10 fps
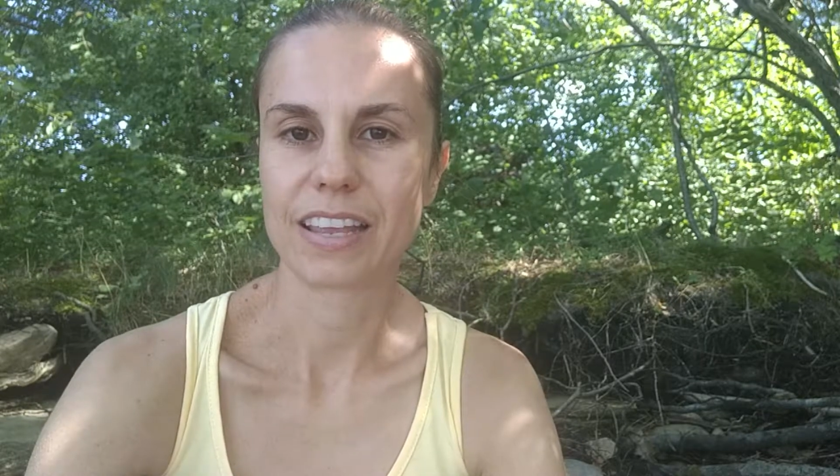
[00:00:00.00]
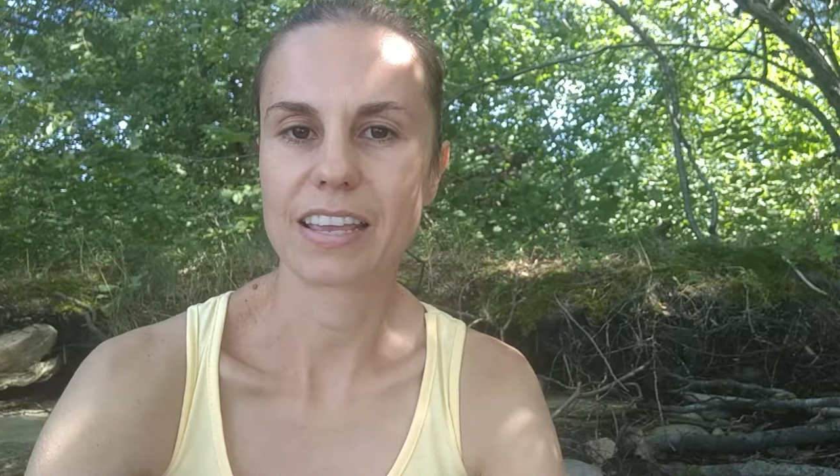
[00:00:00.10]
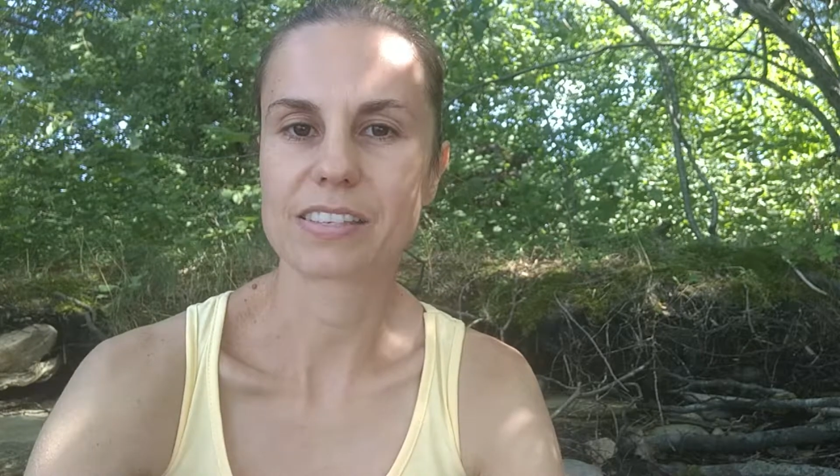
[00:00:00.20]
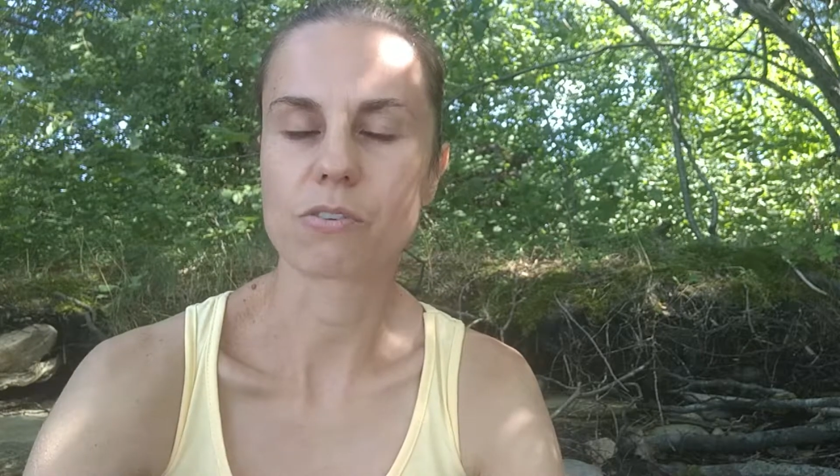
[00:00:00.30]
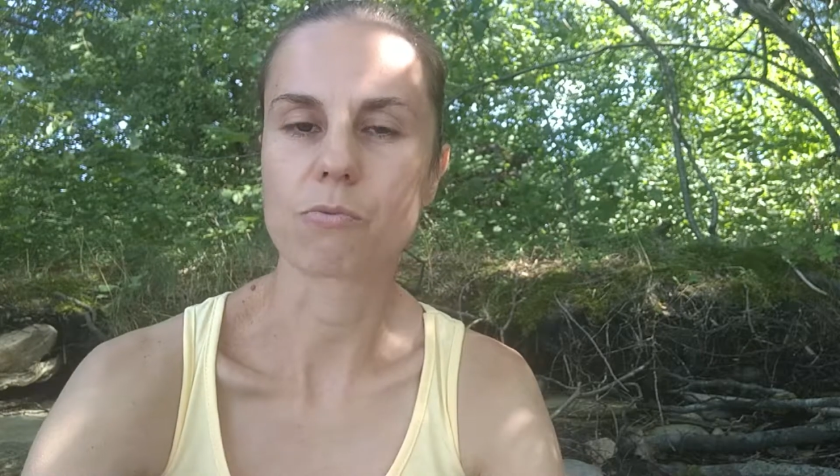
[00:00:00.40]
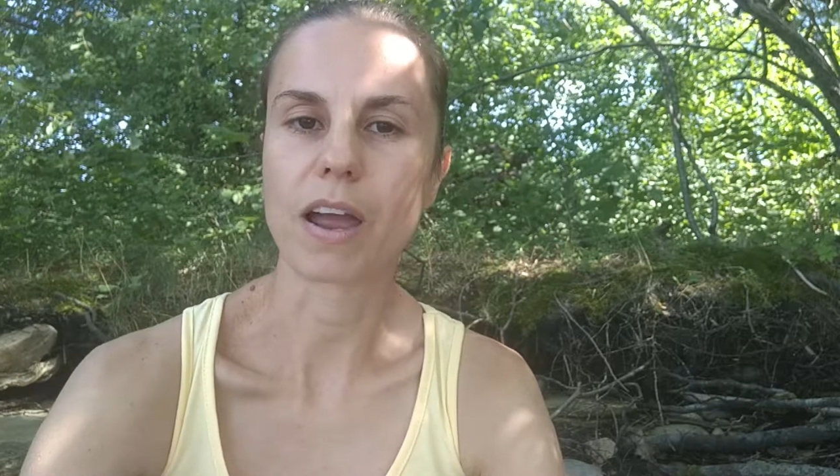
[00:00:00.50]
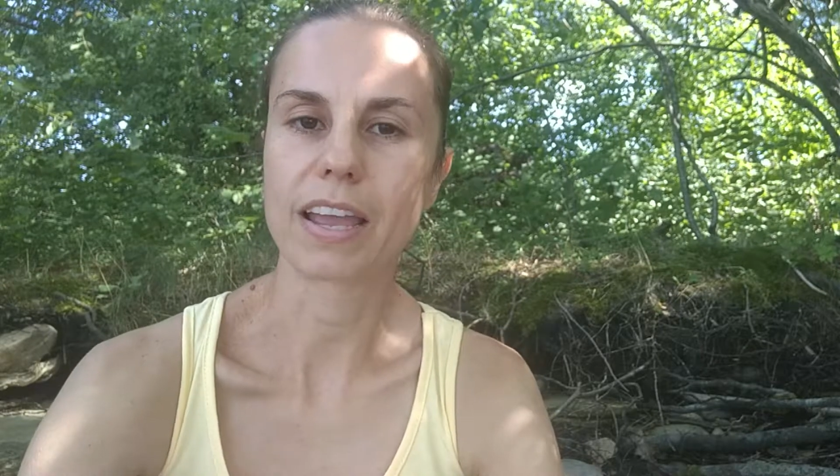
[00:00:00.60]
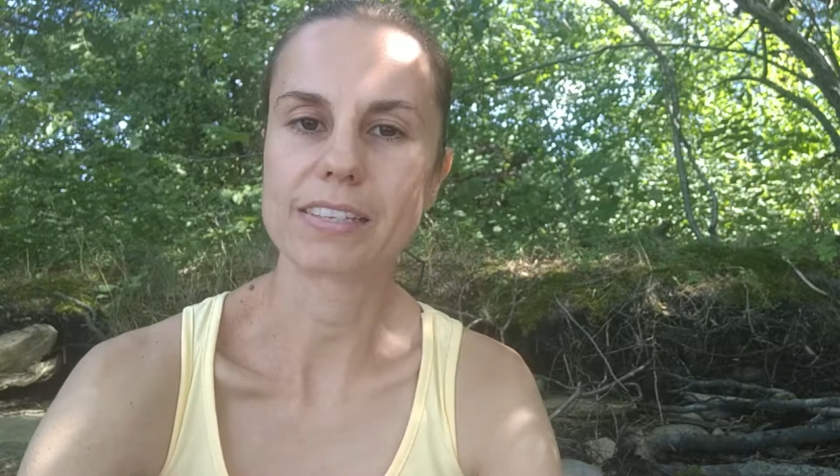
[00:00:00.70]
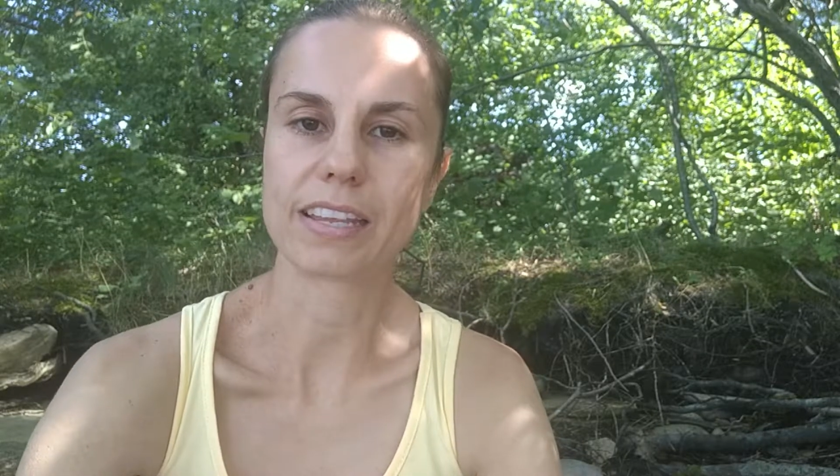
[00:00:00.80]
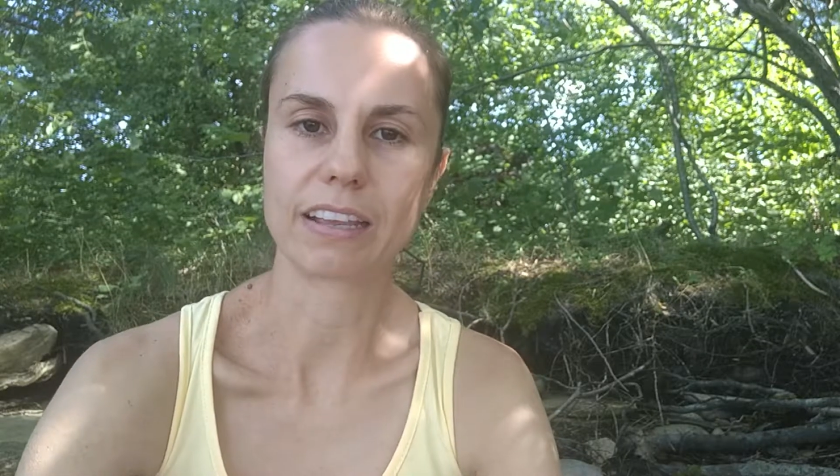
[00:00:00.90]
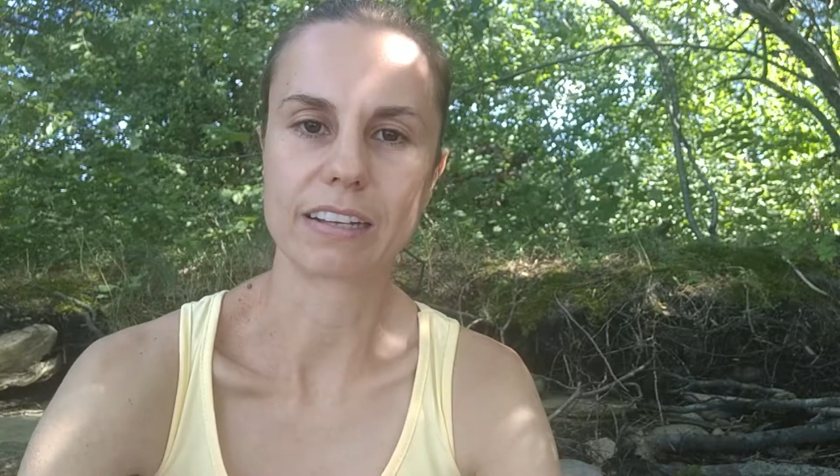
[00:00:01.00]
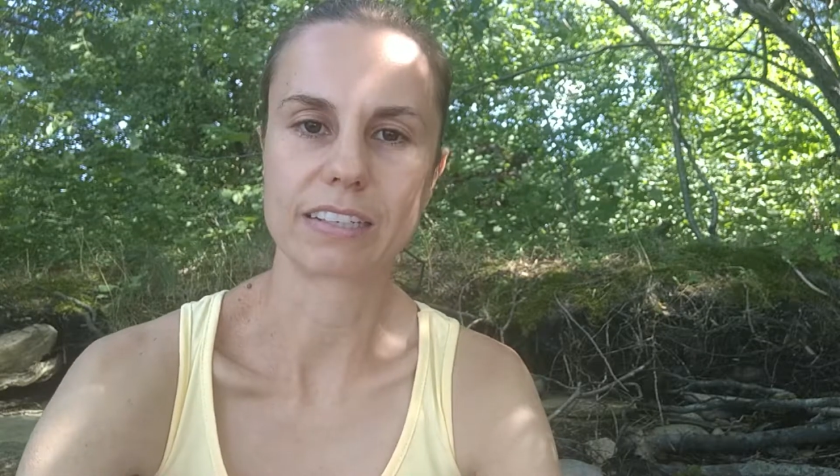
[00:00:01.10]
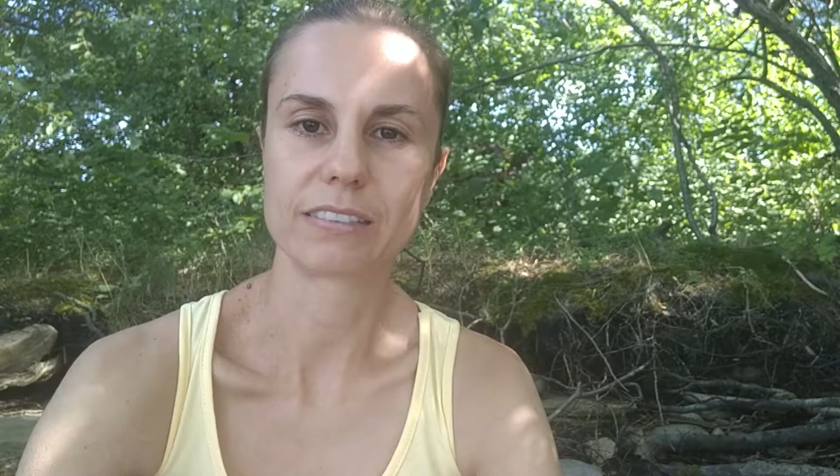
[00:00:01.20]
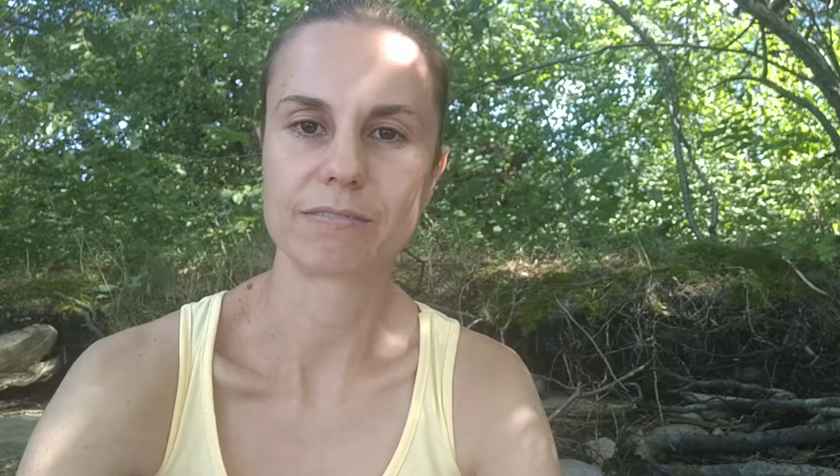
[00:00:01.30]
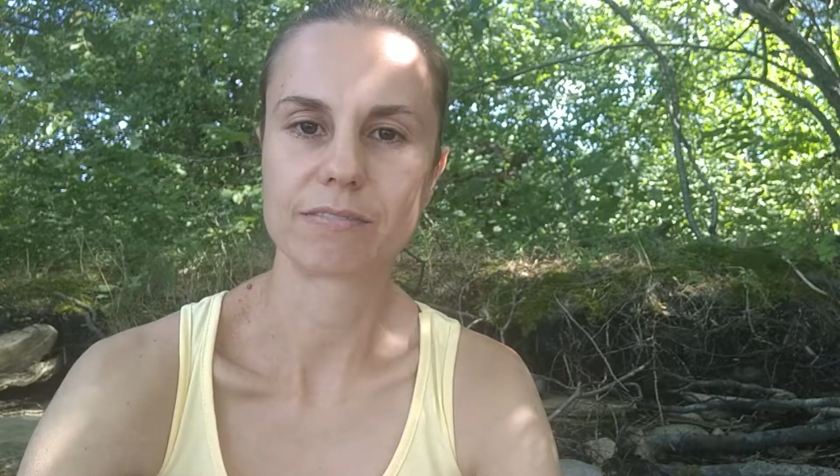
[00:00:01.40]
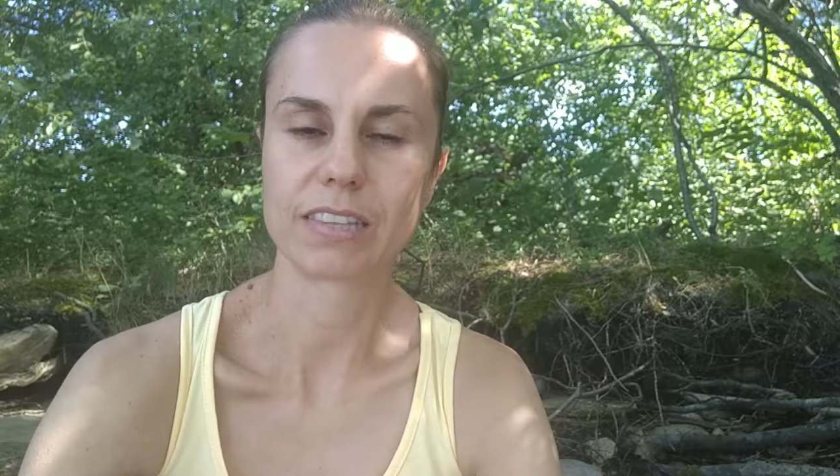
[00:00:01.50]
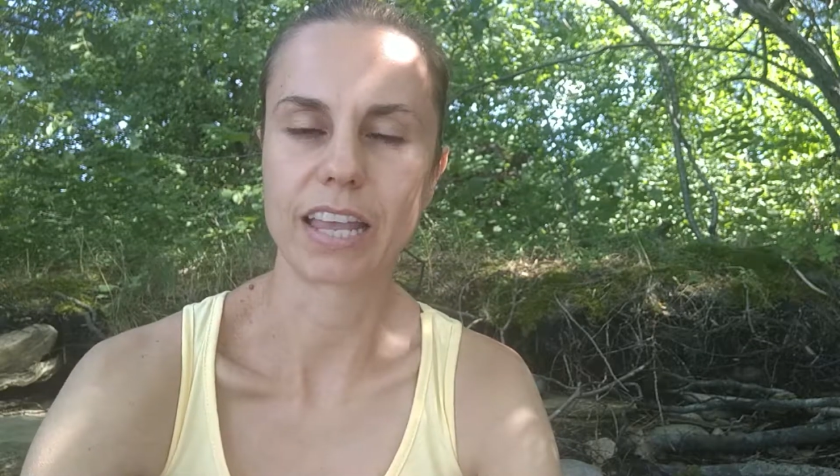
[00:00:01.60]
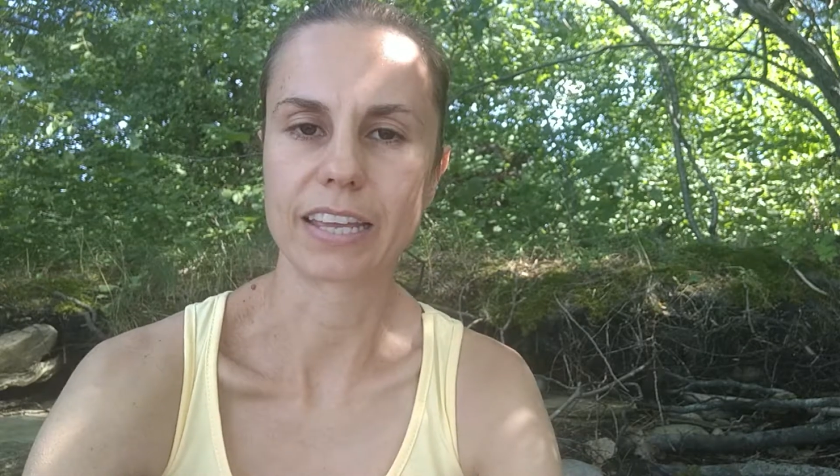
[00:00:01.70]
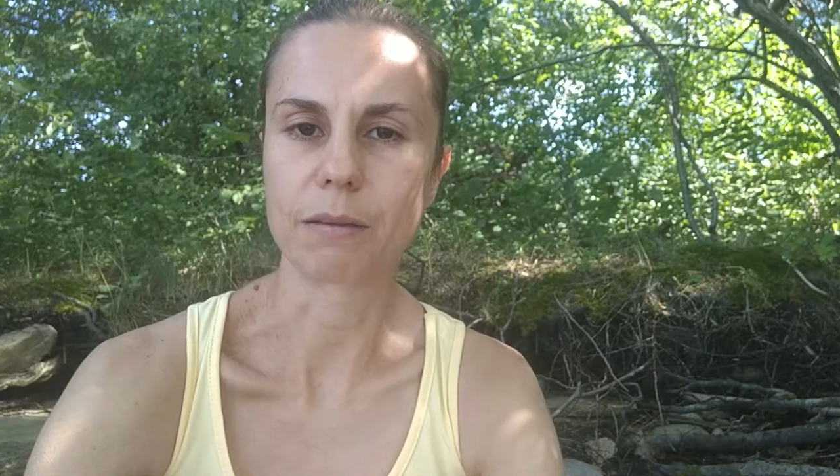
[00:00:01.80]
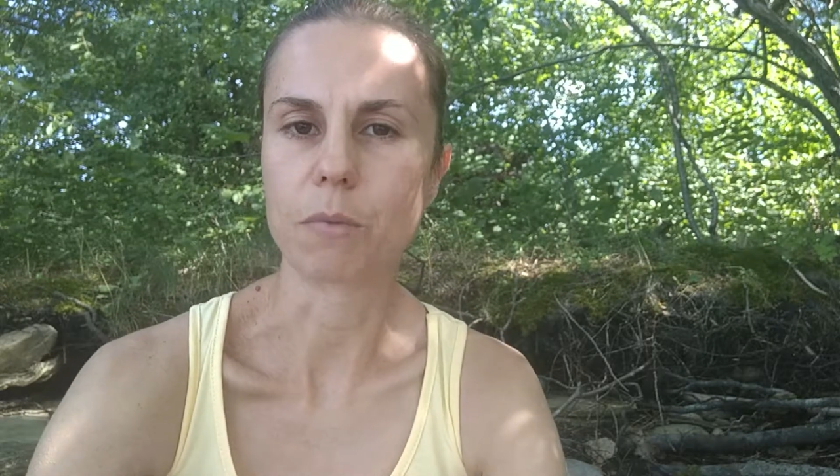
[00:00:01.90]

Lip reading: is arising, like